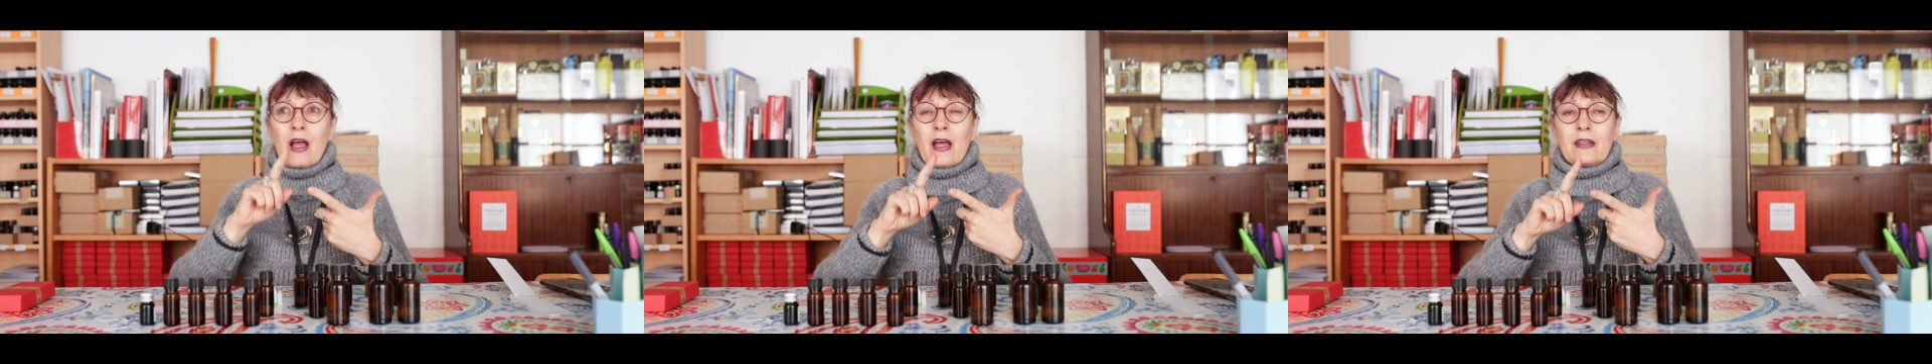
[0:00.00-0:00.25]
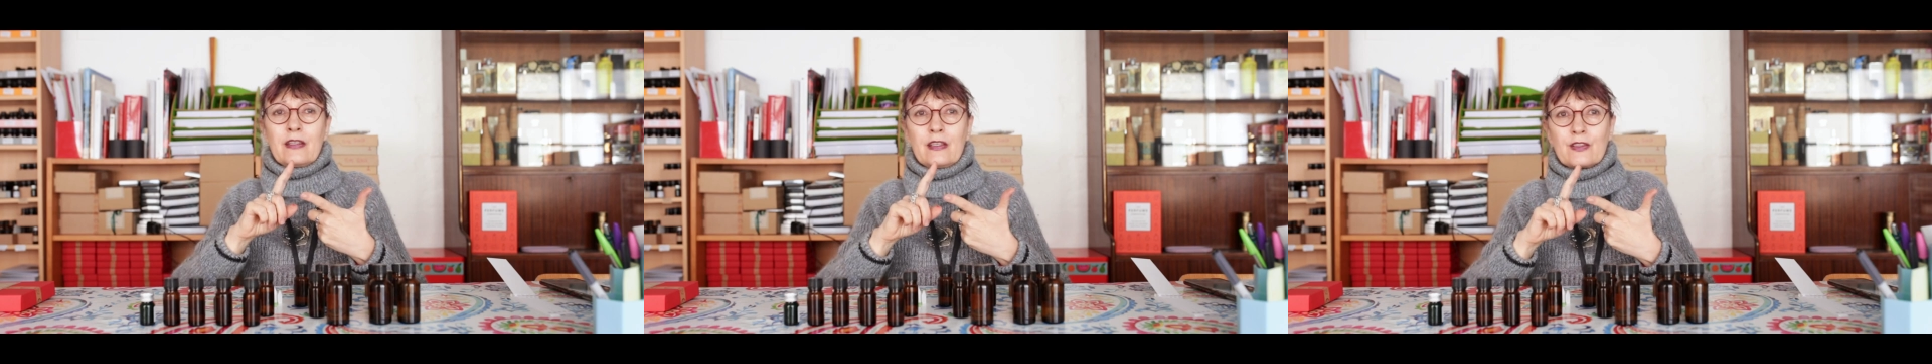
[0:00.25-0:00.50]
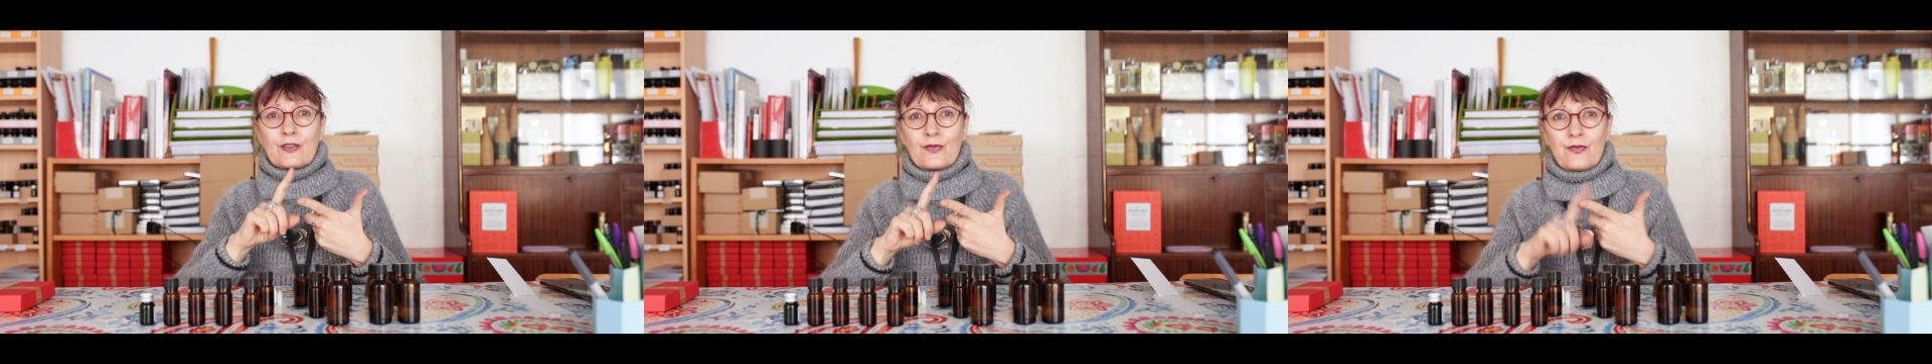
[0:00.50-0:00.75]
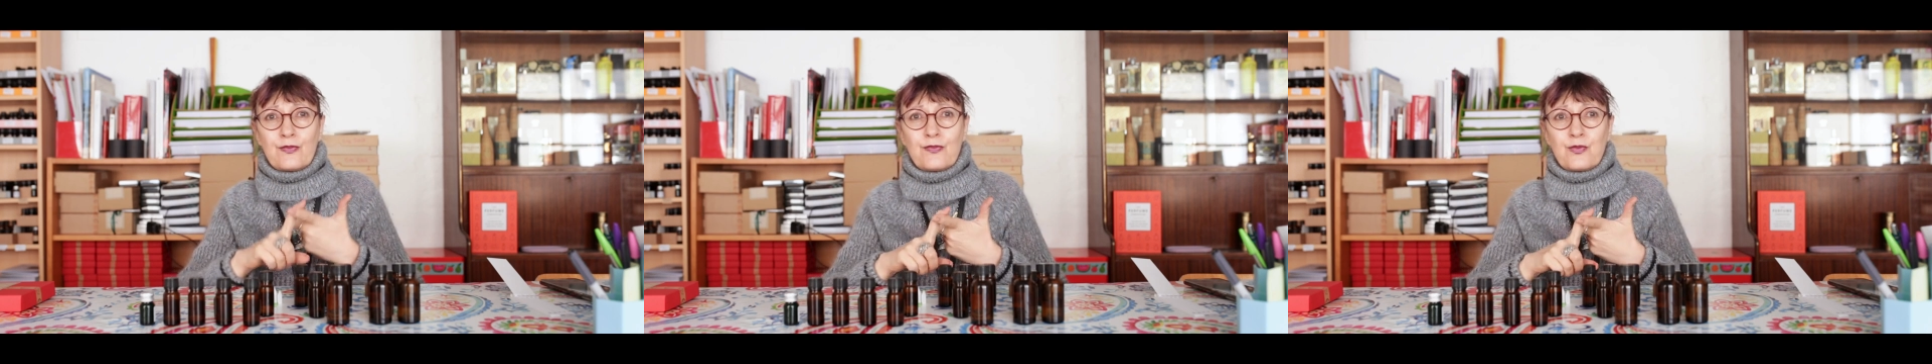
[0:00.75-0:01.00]
and it's
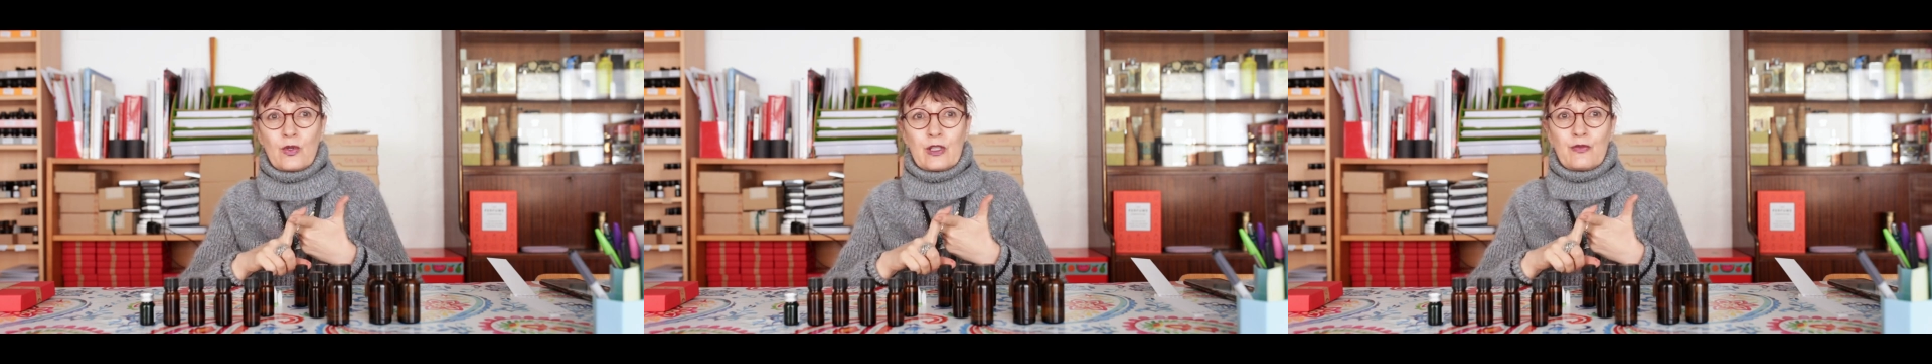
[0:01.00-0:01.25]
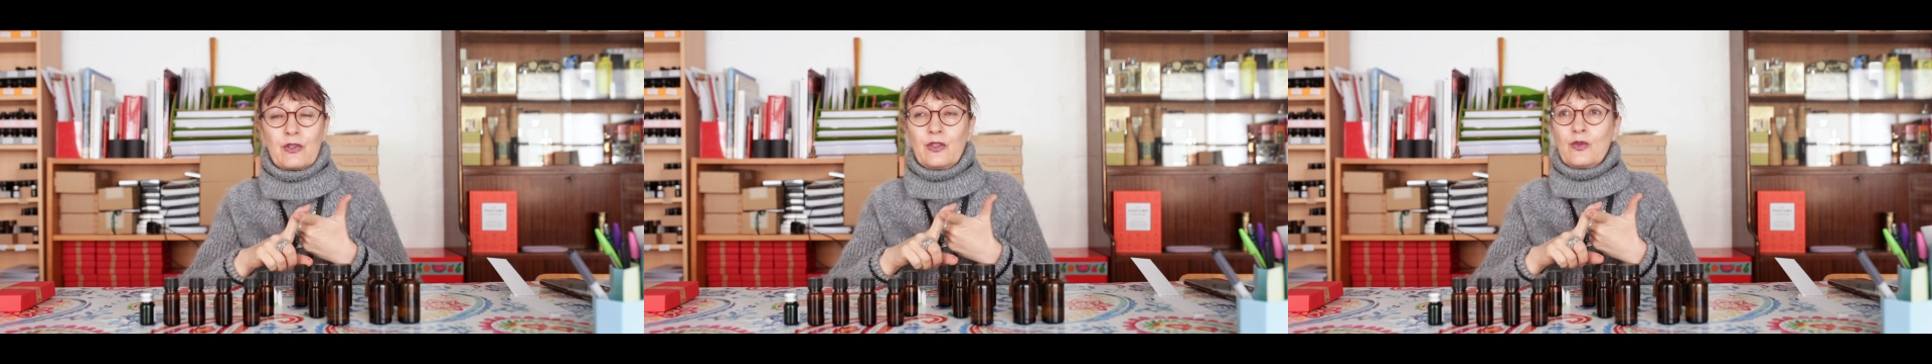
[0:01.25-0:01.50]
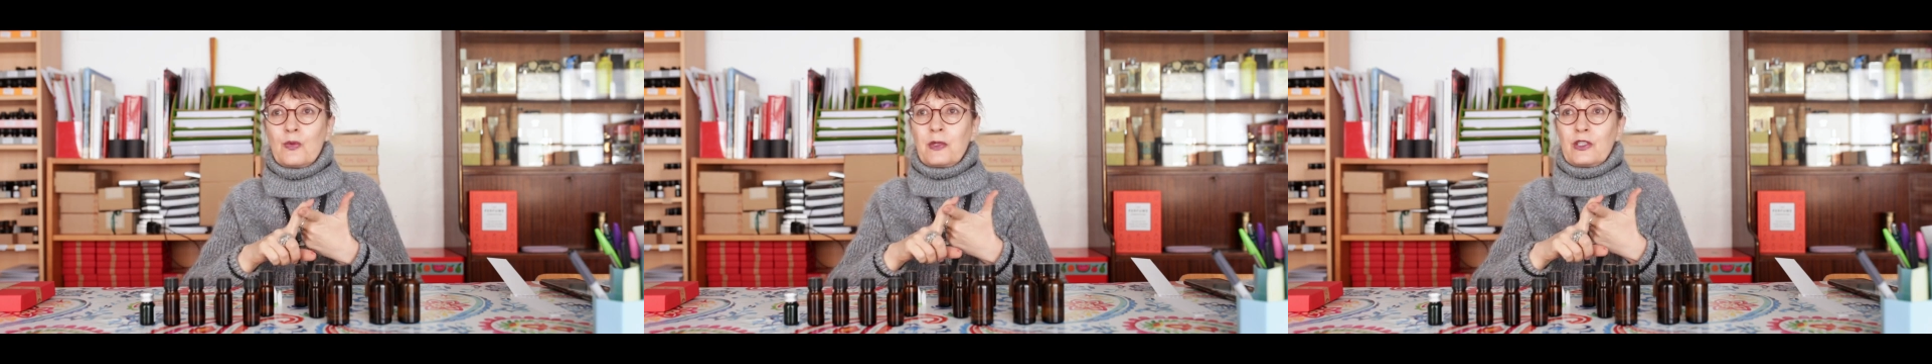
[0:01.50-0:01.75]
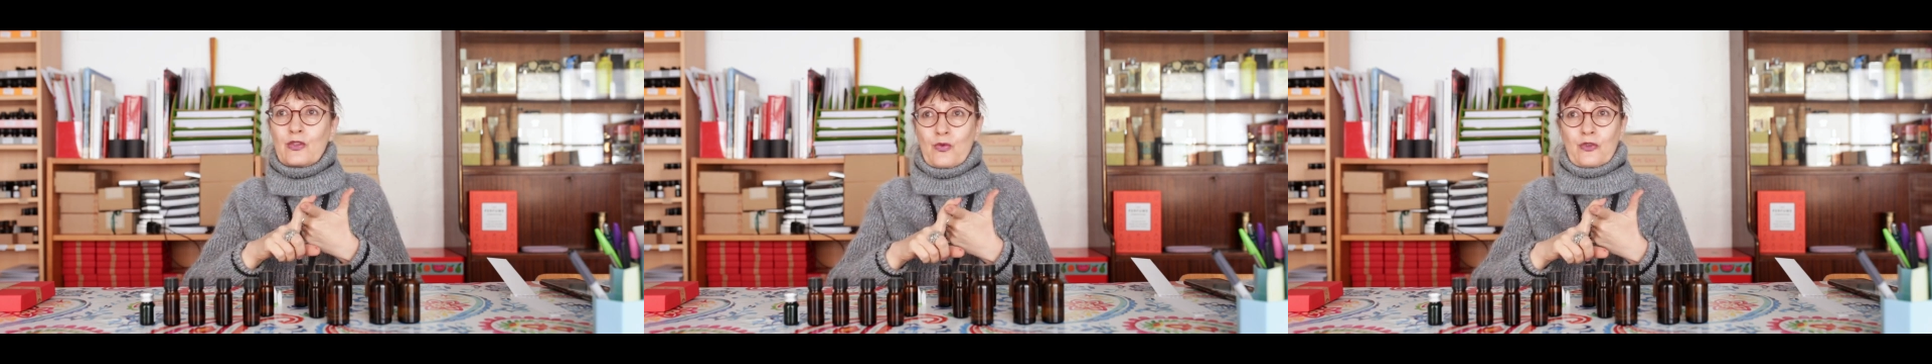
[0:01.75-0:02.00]
fully
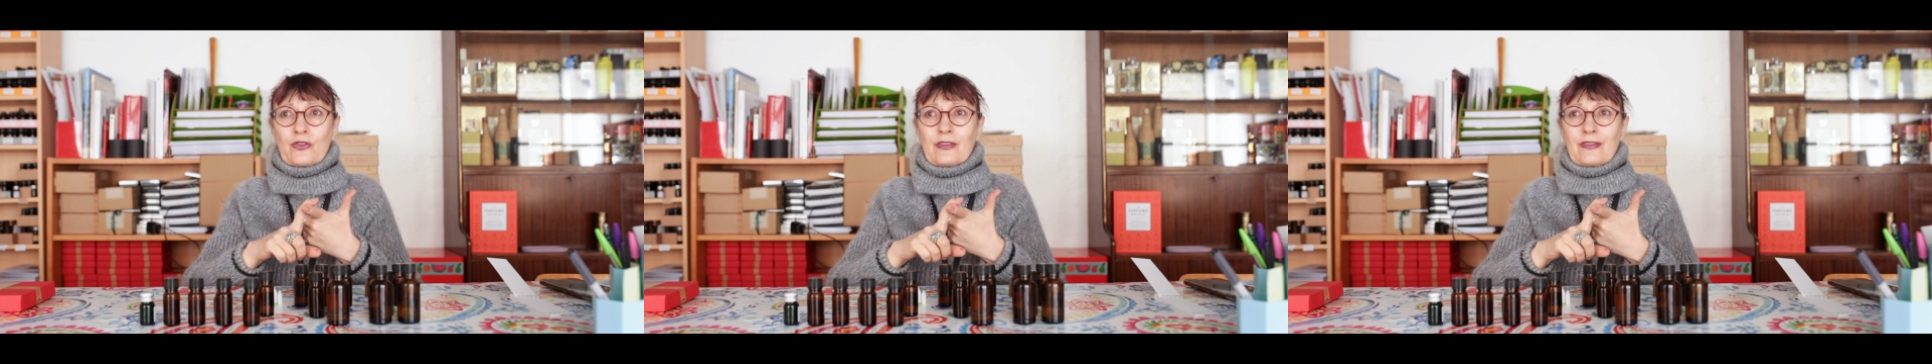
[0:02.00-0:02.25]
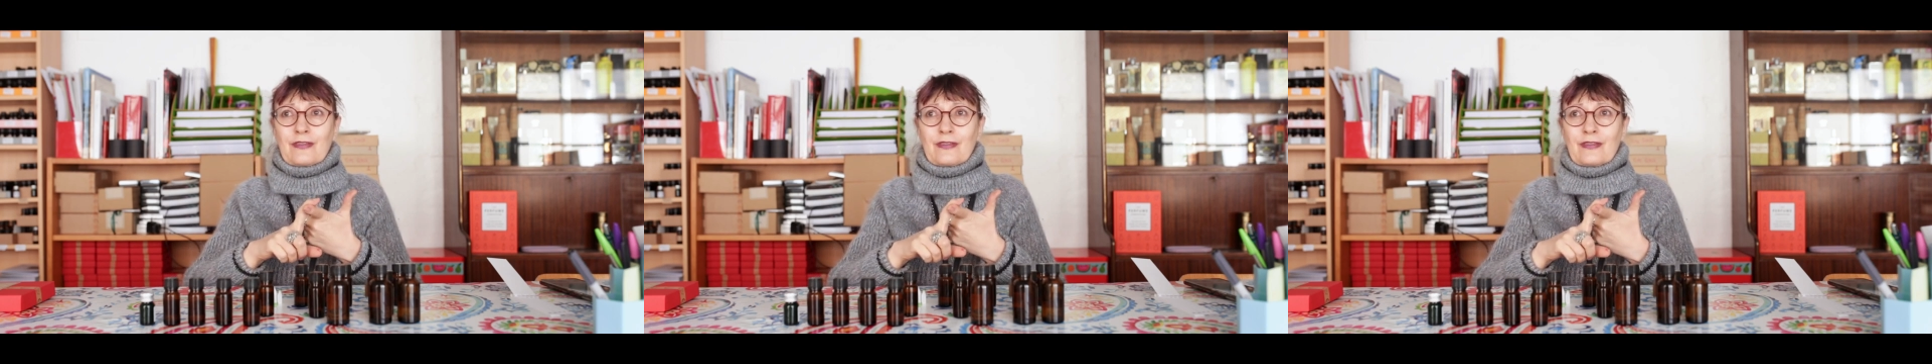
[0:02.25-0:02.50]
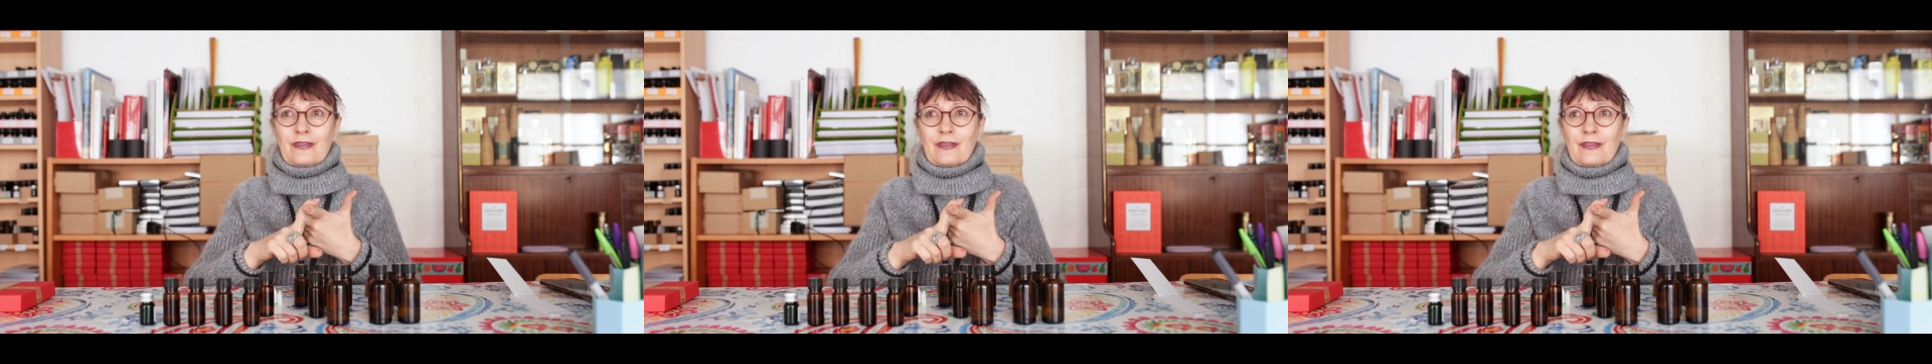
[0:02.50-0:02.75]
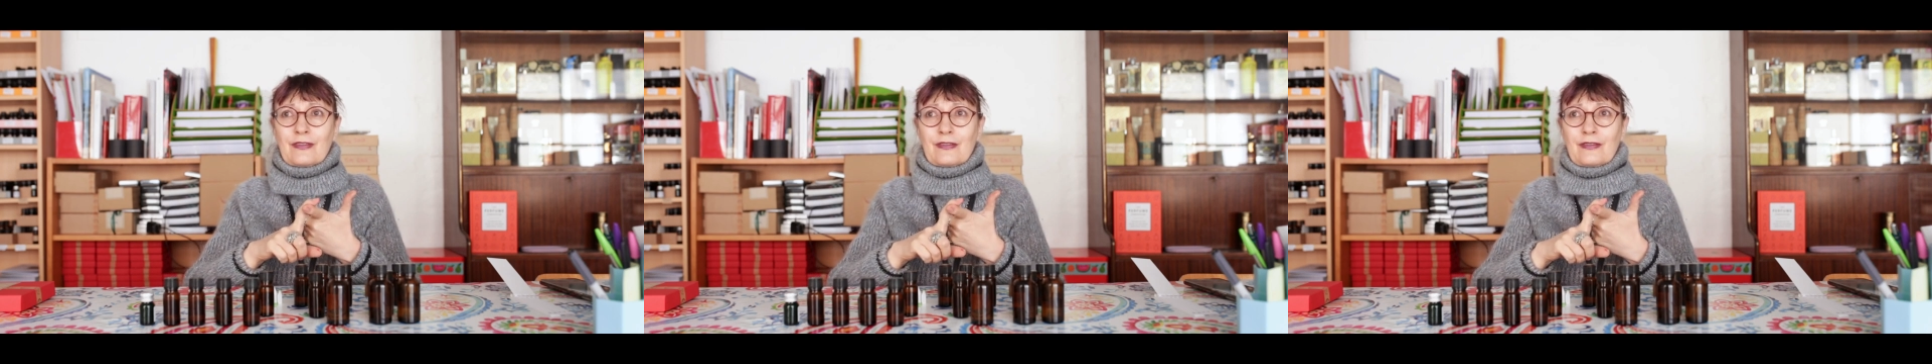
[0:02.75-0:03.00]
renewably sourced.
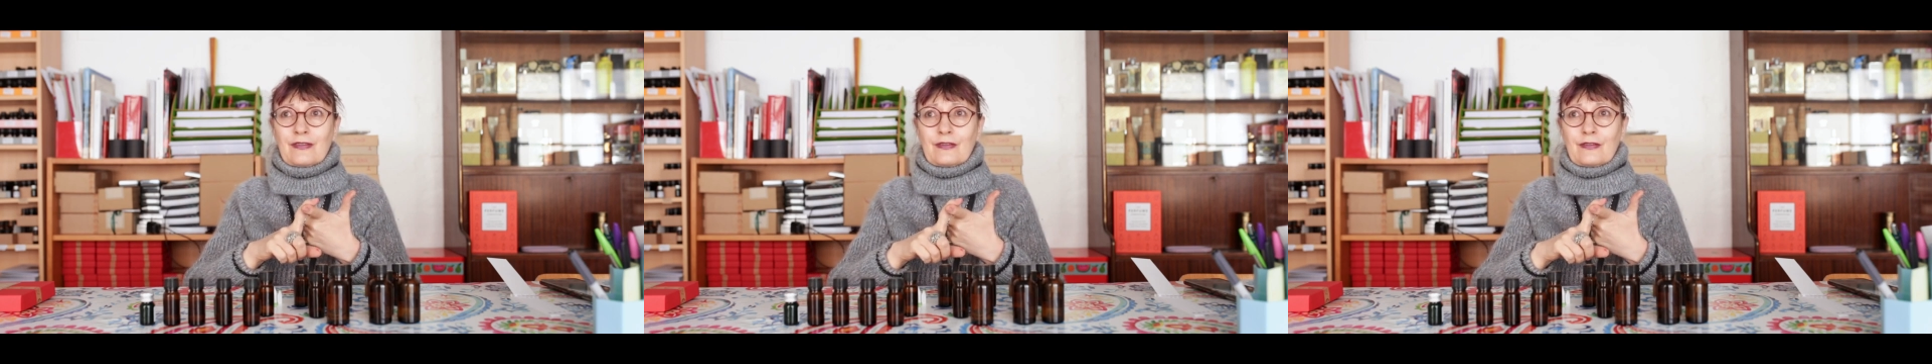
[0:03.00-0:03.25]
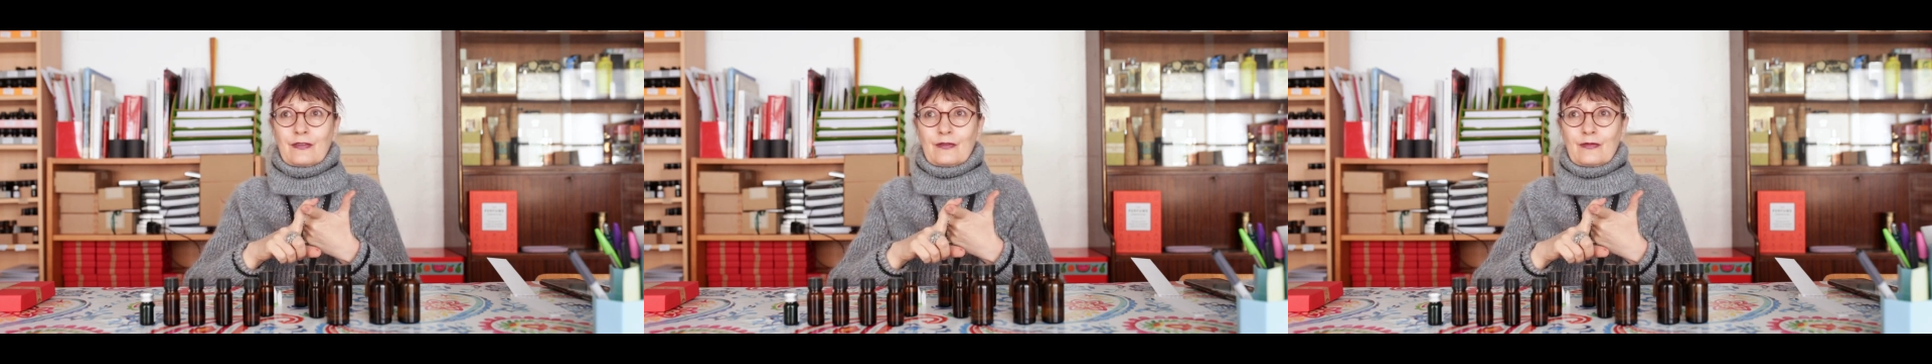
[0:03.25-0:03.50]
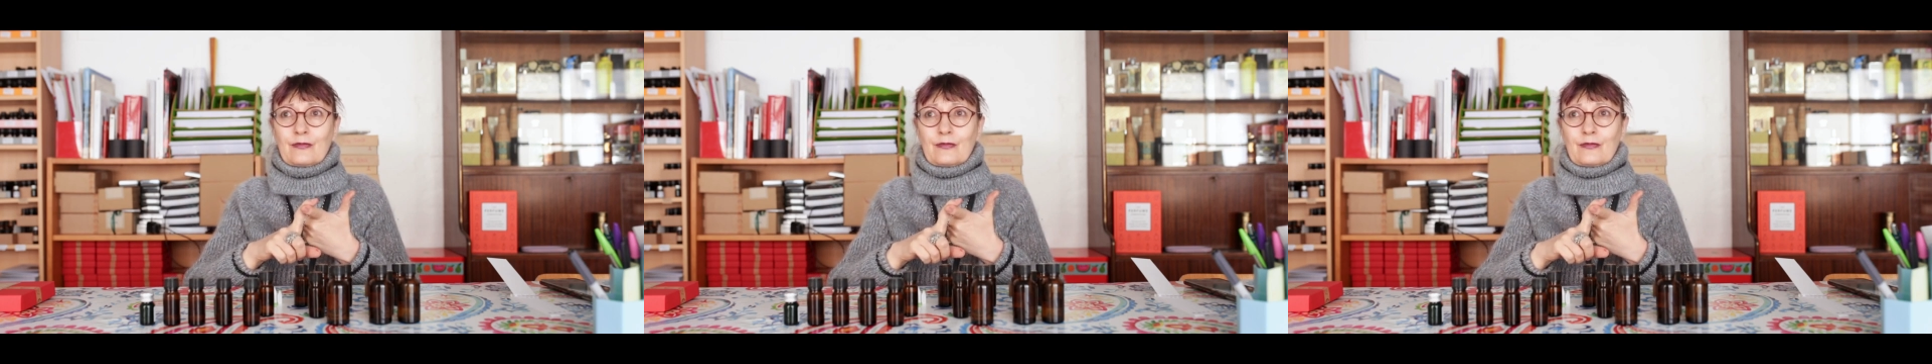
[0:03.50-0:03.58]
There we go.